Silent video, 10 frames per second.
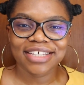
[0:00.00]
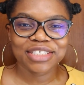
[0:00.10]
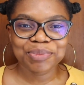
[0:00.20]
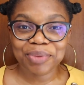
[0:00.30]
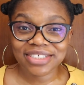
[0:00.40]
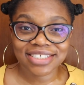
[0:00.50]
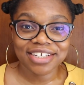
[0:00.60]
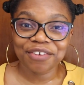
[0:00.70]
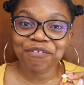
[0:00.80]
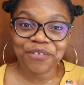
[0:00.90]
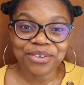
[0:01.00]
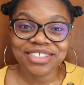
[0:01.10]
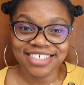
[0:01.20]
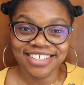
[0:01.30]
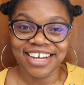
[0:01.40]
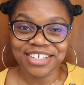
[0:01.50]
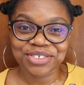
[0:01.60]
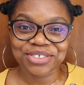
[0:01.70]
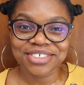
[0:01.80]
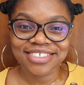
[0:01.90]
especially 4C
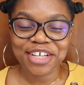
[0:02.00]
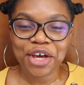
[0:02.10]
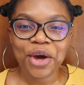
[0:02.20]
naturals,